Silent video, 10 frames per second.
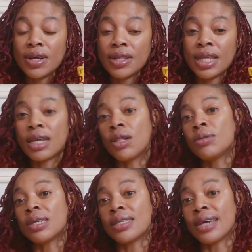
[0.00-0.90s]
the
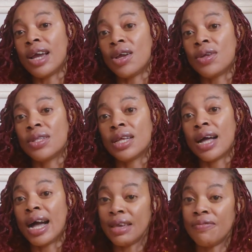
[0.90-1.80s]
glutathione
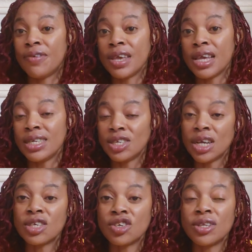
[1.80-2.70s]
IV
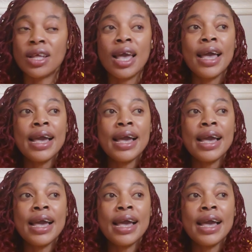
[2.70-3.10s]
injection